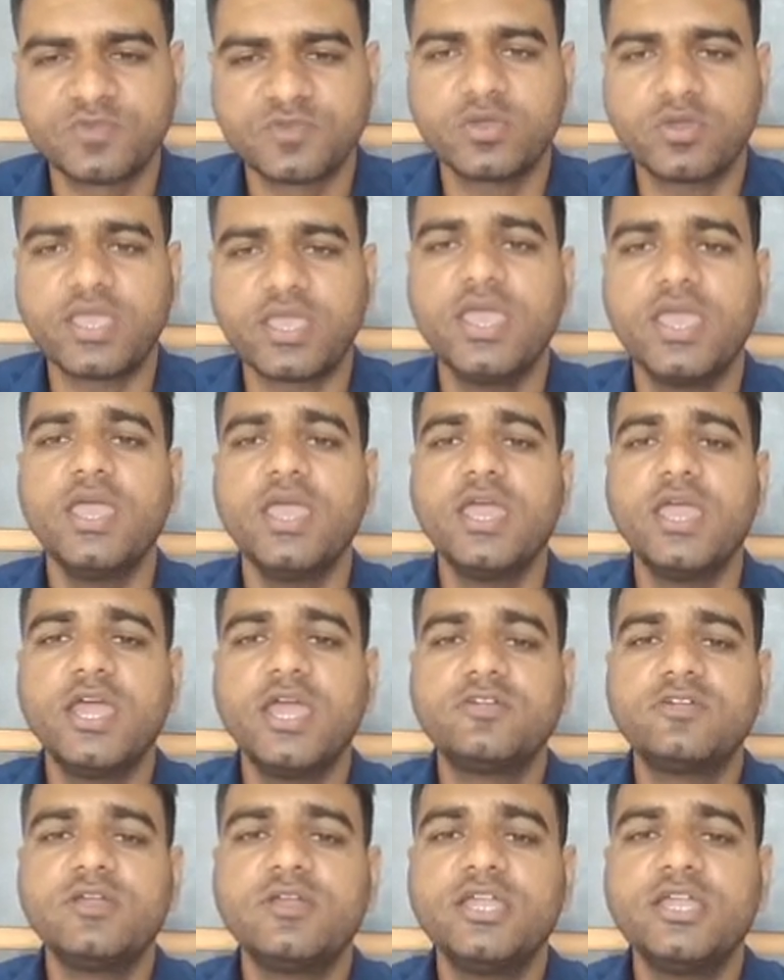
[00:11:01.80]
Okay,
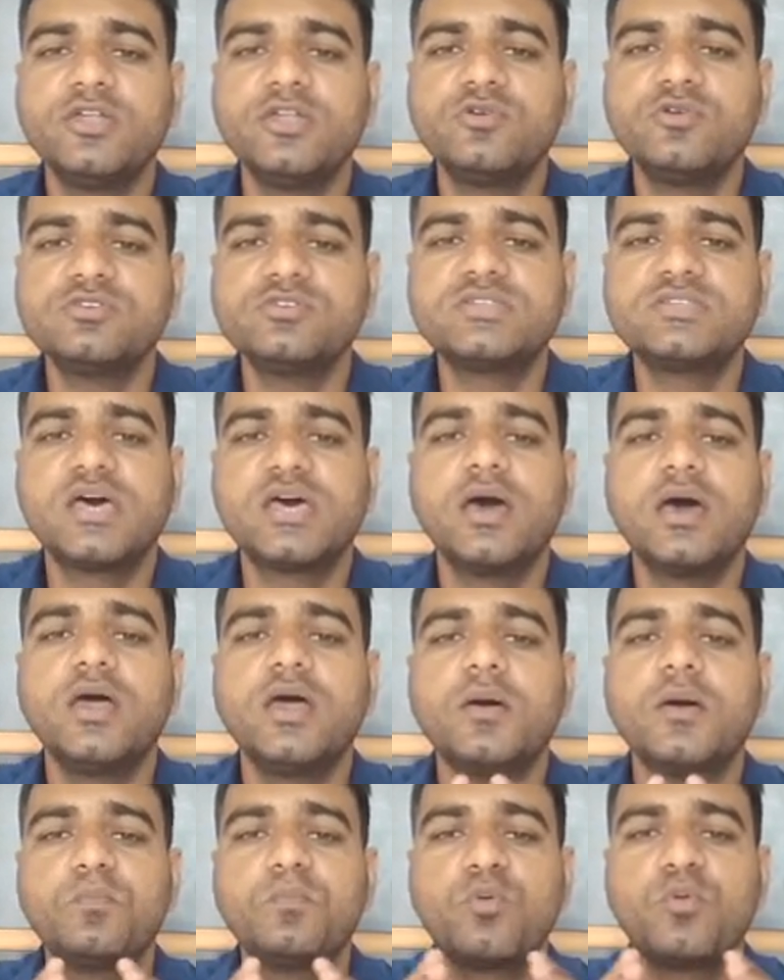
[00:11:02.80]
it will induce
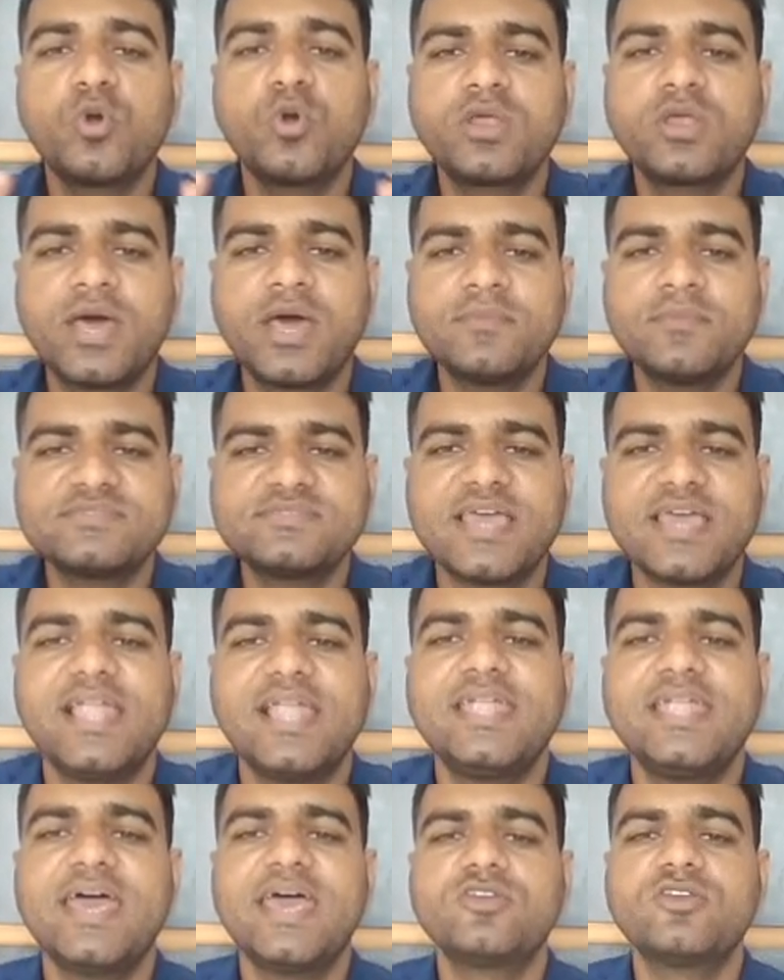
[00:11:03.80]
the programmed
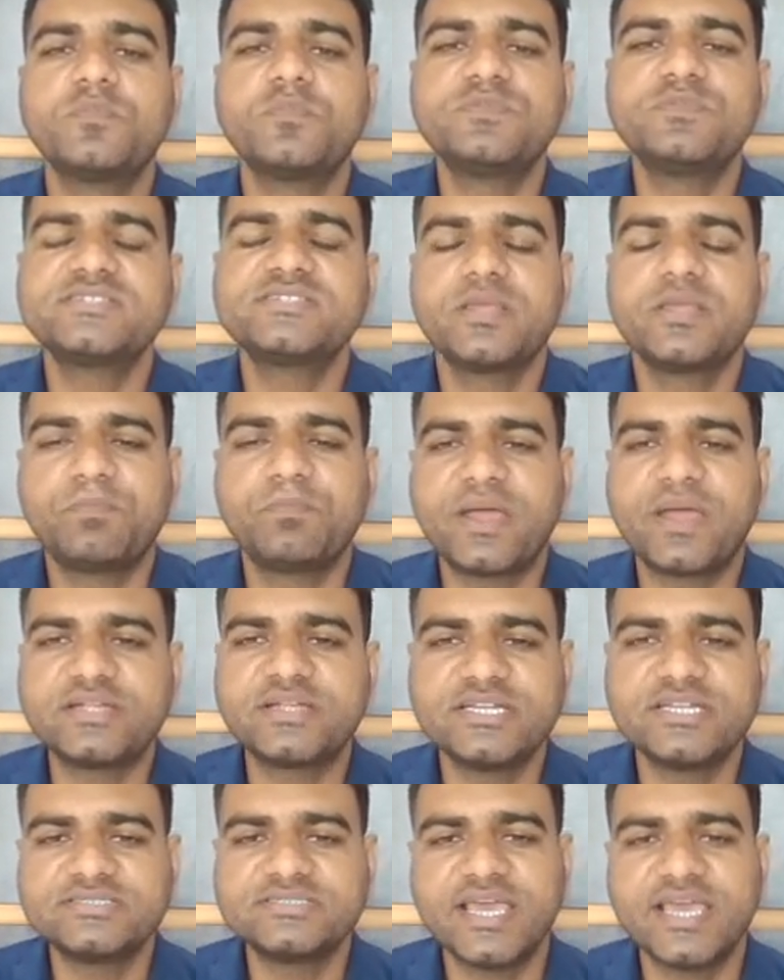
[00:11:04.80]
cell death of this
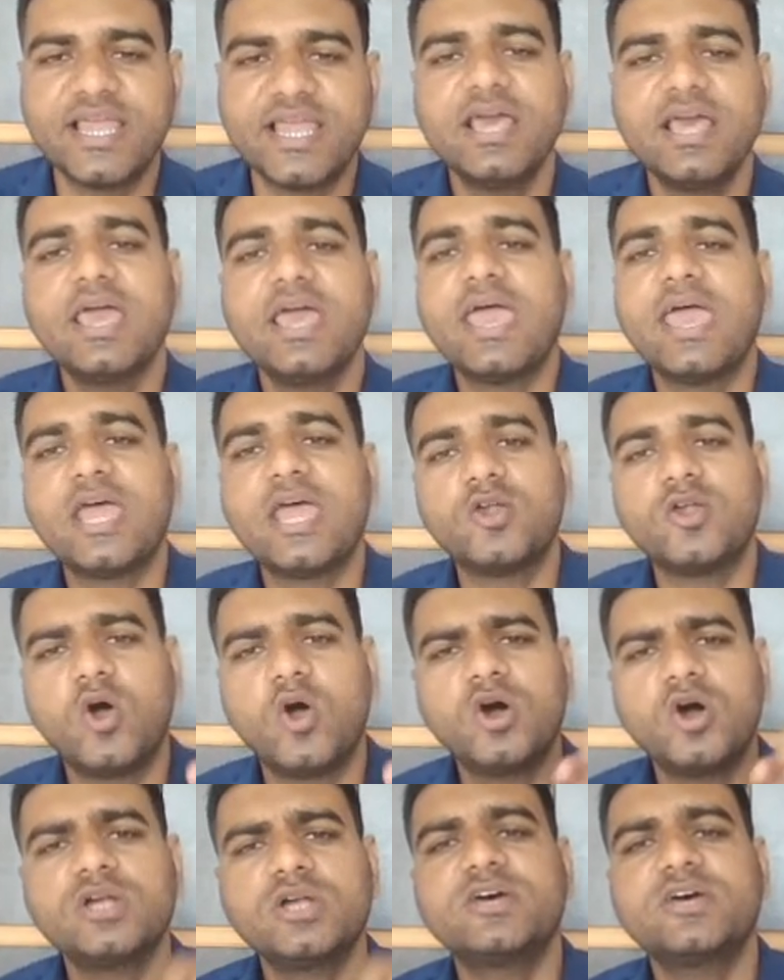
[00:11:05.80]
infected cell, and
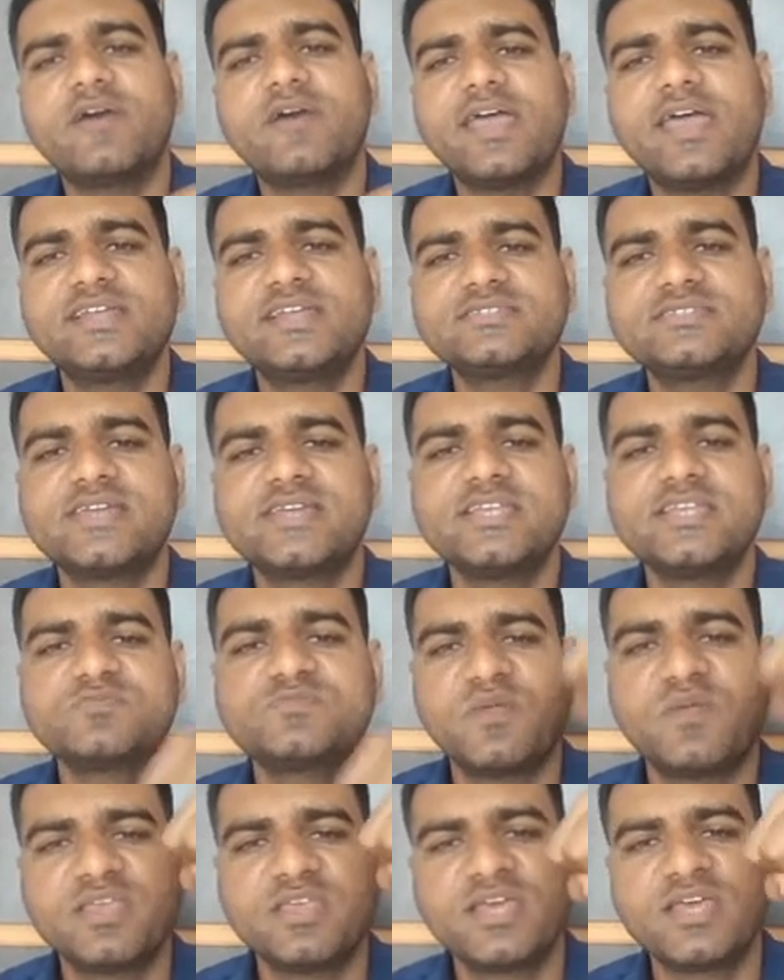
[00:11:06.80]
all the virus that is
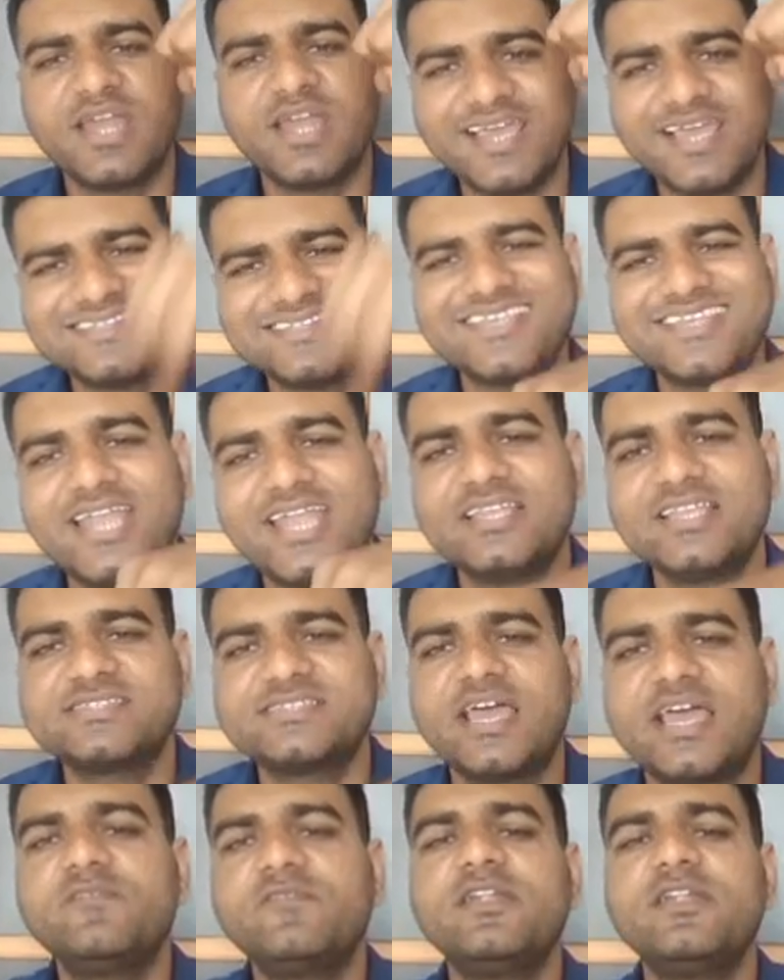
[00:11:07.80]
present inside the
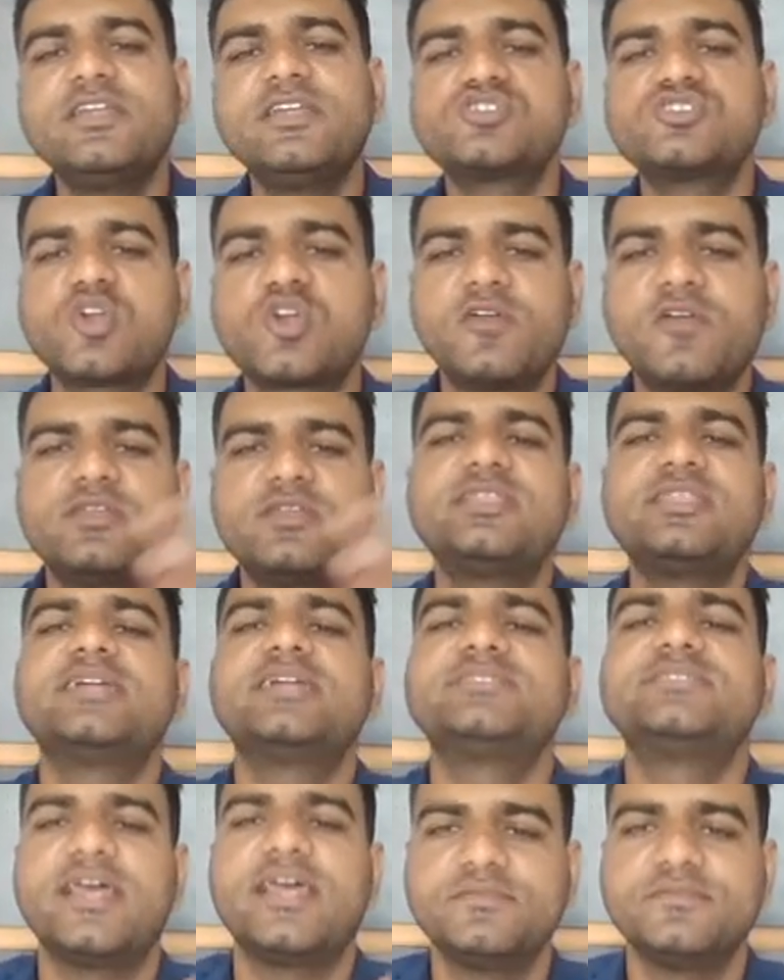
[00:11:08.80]
cell will destroy with
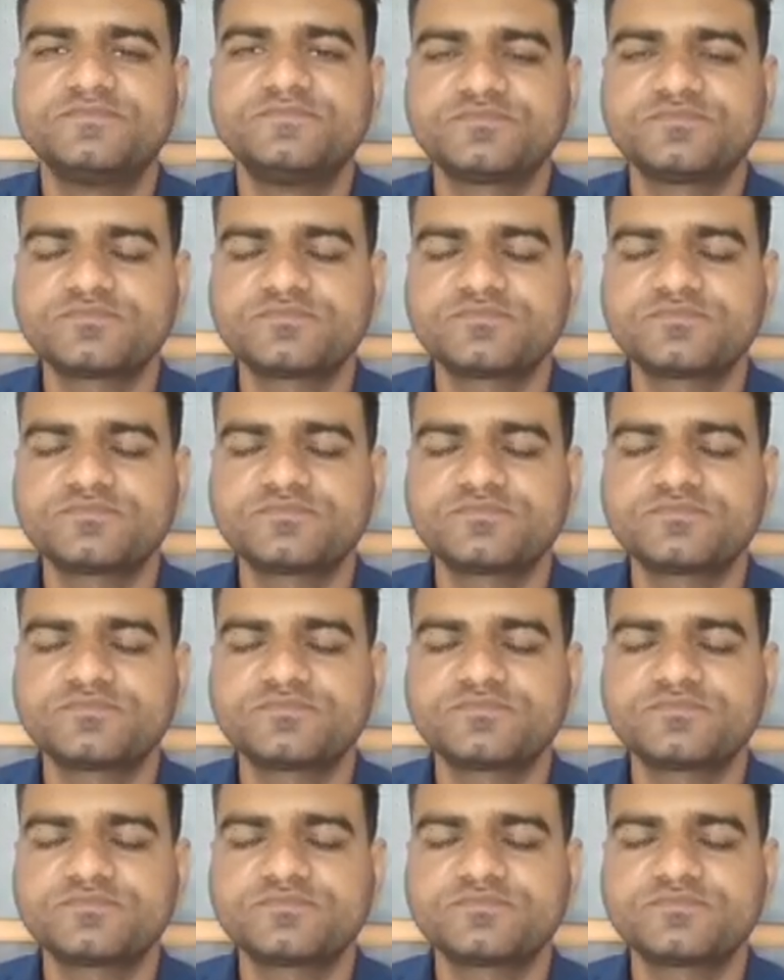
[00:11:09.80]
that cell.